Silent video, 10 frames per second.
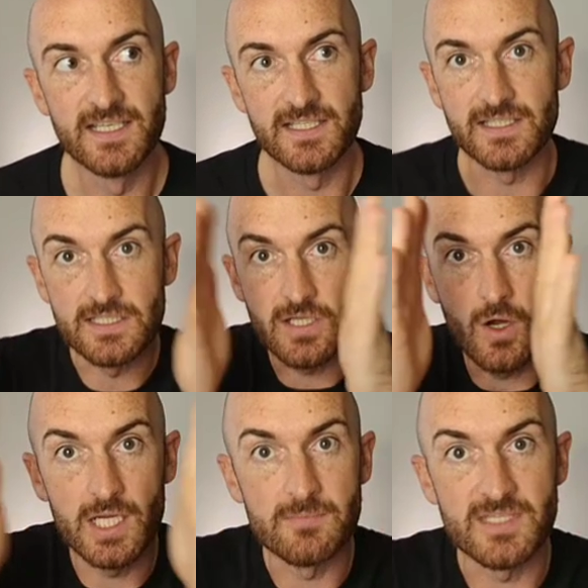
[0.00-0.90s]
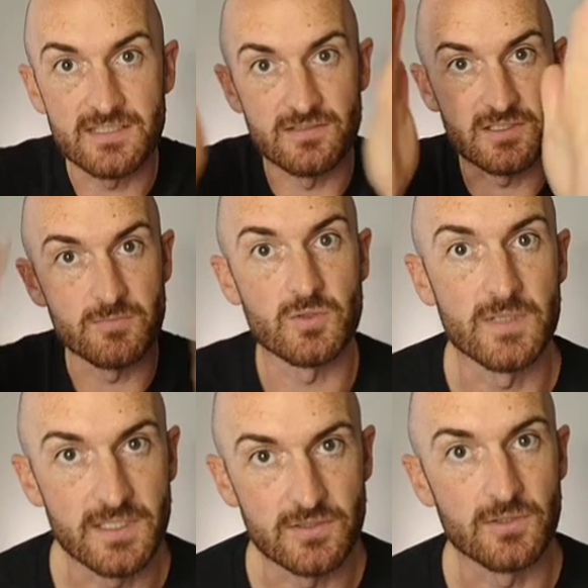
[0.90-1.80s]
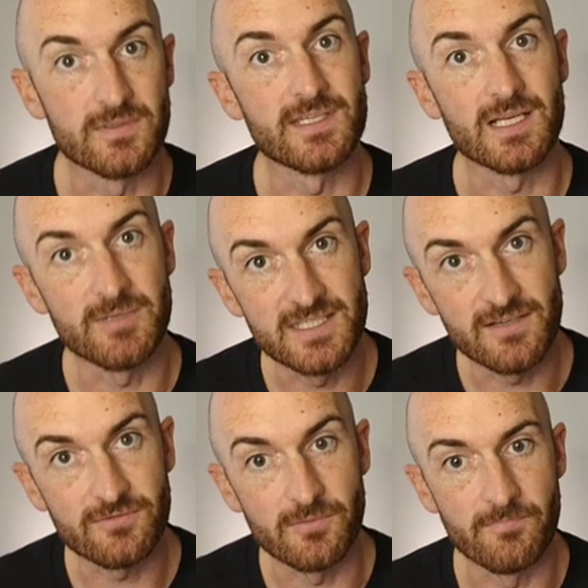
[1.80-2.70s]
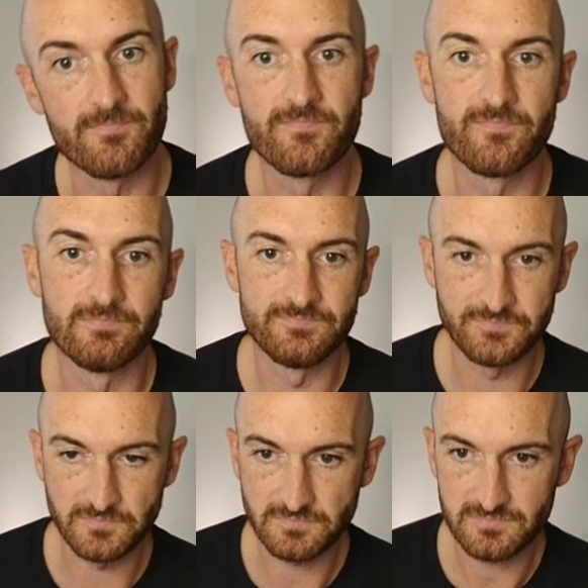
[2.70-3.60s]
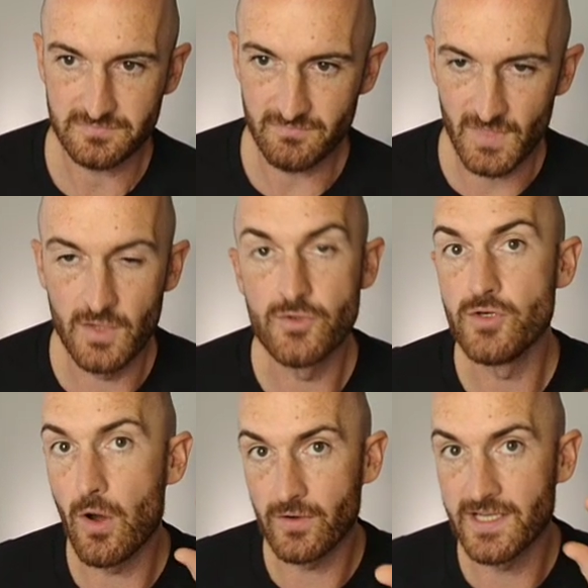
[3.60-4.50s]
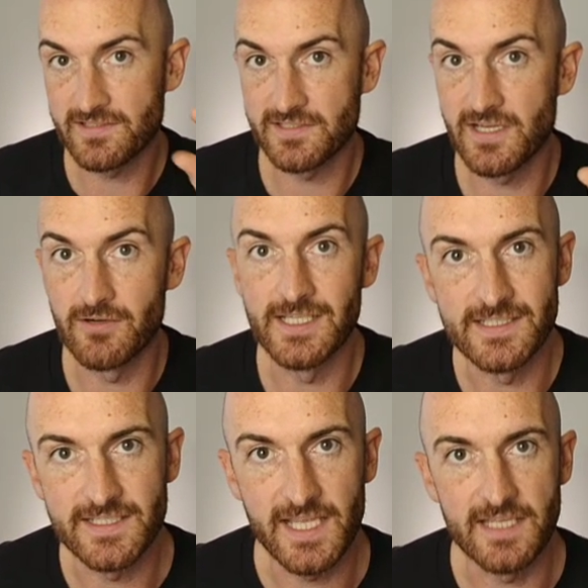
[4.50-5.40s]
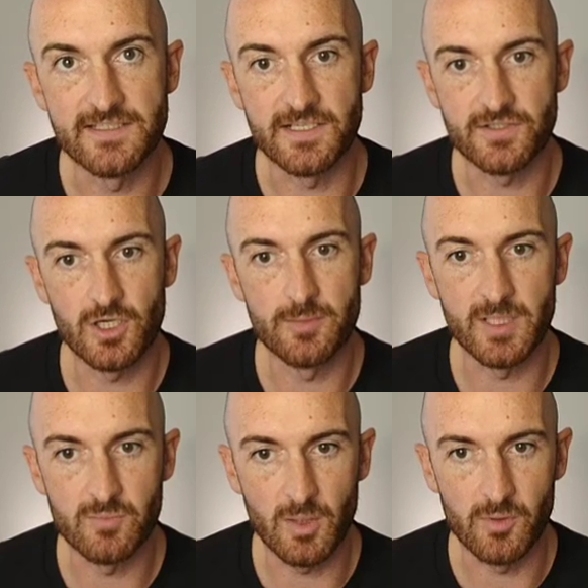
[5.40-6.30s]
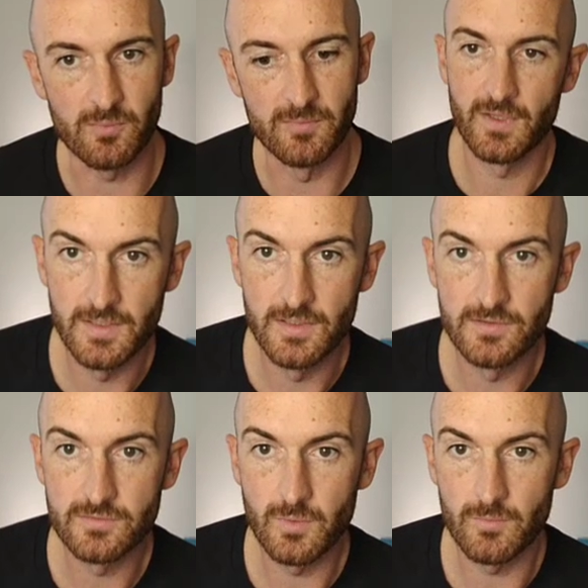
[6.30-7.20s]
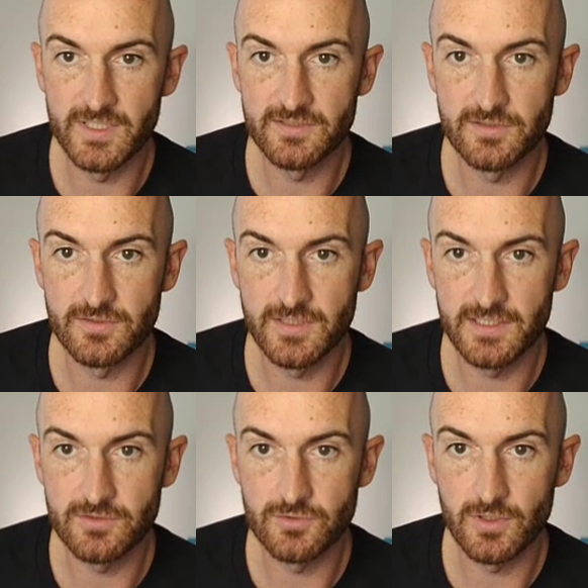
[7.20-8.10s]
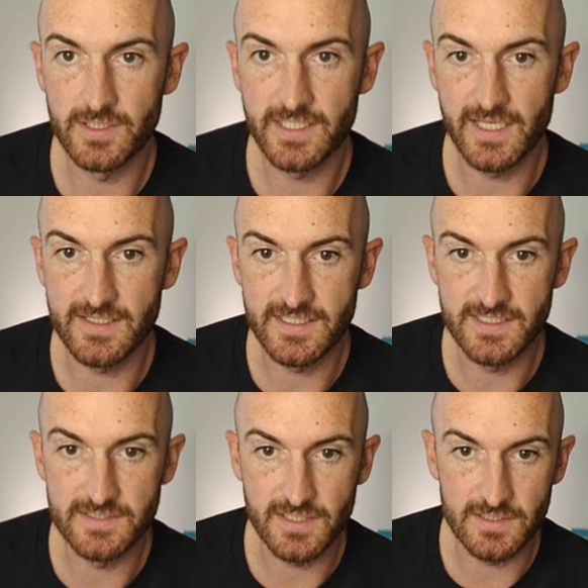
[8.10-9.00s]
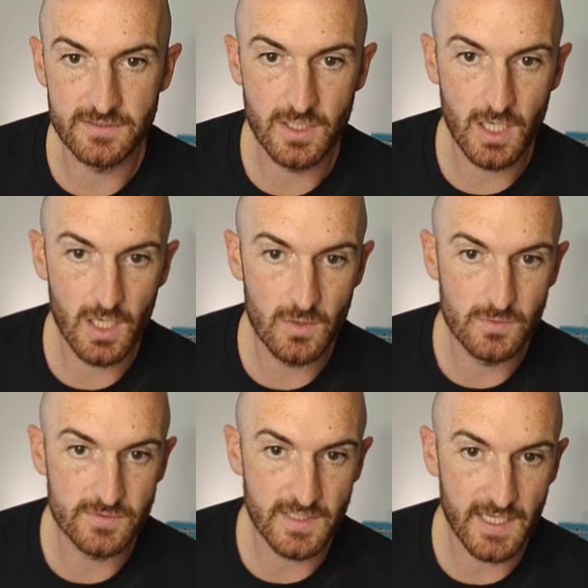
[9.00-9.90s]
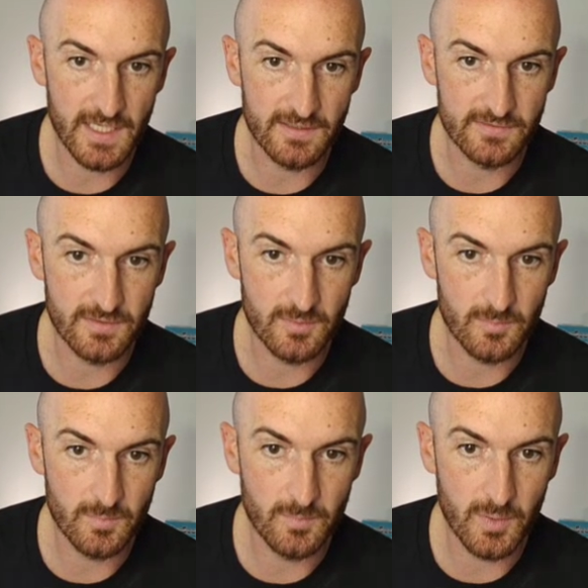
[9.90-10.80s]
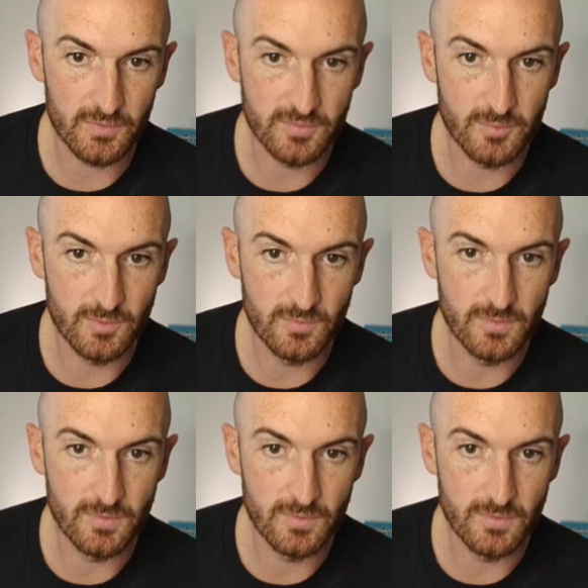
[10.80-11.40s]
The time distance between the two is going to be different, not necessarily indicating a timing problem. So what we need to do then is try and get these as close as possible.